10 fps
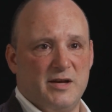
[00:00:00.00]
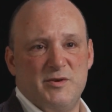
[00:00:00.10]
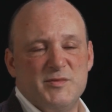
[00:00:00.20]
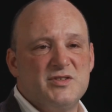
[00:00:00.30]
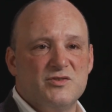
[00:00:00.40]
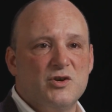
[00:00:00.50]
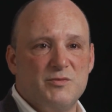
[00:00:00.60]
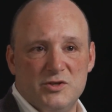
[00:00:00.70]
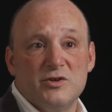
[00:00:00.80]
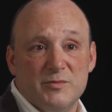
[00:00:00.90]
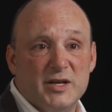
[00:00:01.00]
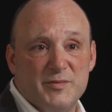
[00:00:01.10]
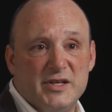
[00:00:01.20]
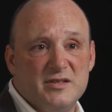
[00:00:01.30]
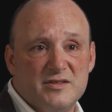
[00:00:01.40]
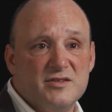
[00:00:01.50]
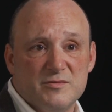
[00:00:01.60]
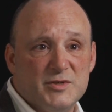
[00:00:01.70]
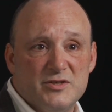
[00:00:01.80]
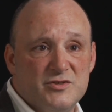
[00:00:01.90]
I mean misinterpret, you're going to make a bad
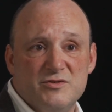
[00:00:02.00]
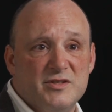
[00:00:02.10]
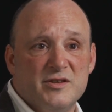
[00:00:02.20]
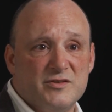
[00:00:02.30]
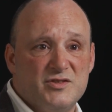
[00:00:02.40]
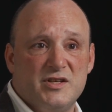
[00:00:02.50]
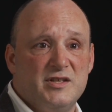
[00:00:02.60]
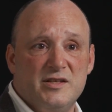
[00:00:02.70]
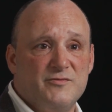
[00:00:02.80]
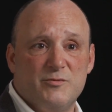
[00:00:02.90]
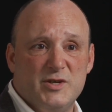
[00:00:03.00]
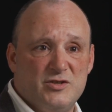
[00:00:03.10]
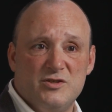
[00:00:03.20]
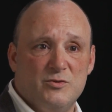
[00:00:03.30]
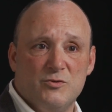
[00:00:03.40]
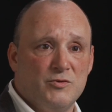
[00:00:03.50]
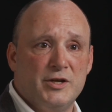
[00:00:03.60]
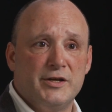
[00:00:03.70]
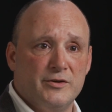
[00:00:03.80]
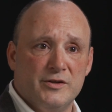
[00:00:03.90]
decision because you didn't understand the information you were relying